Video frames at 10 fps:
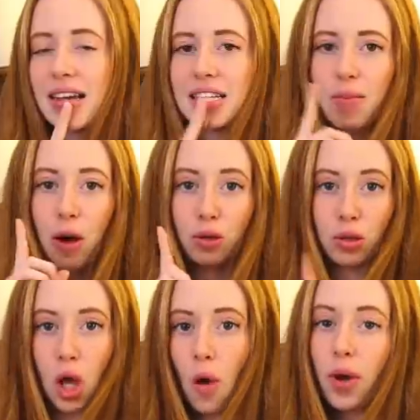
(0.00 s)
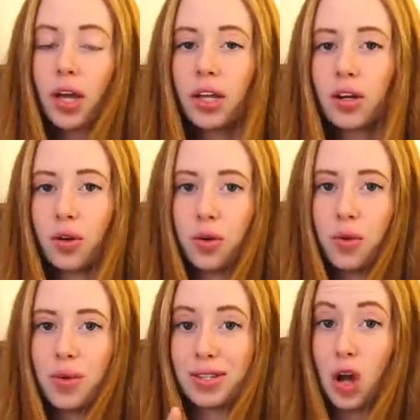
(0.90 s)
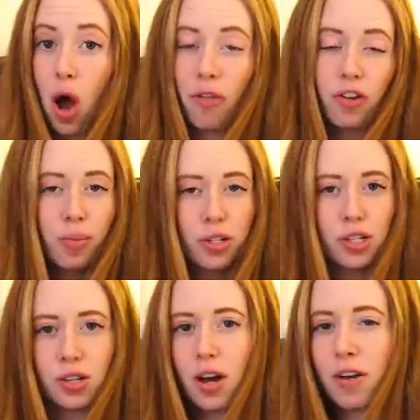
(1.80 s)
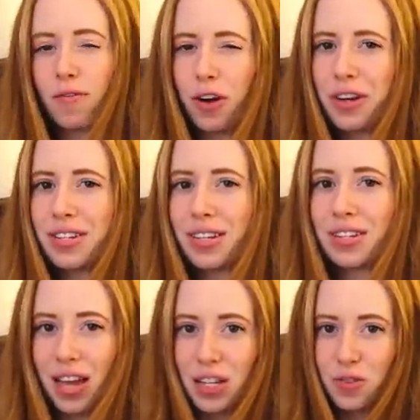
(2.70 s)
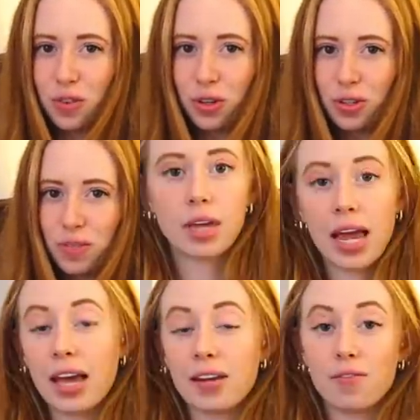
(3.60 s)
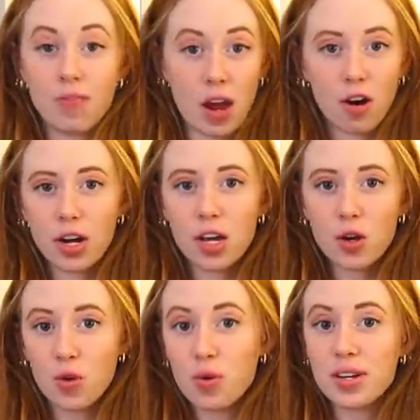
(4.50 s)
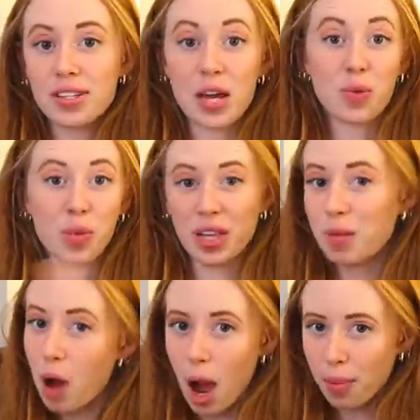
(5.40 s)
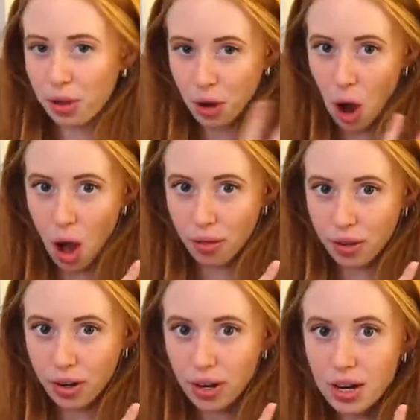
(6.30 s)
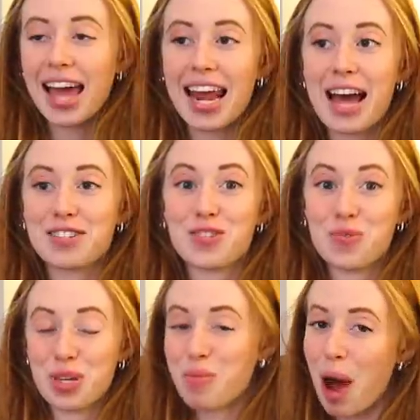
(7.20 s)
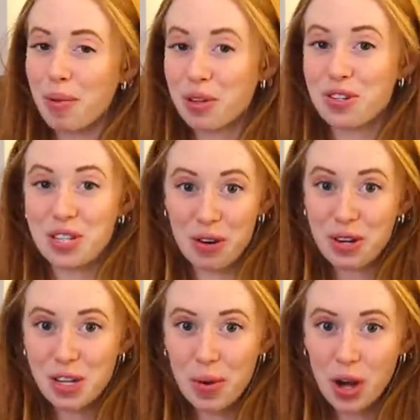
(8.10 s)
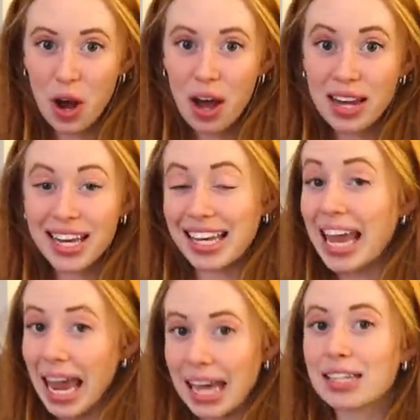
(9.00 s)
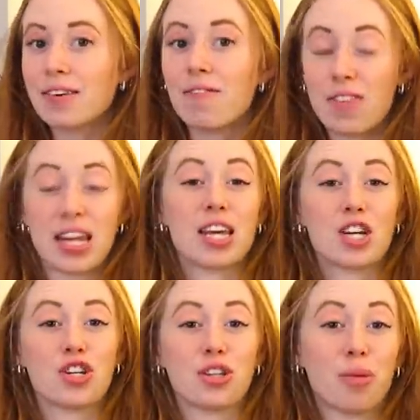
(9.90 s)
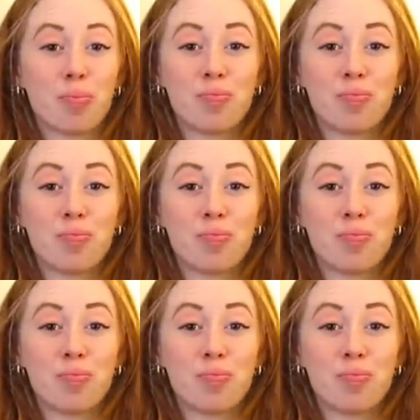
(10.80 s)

It's about Loen, who is an author, but she's not very successful, and Verity, who is a really popular author and has this really popular series going on, can't finish the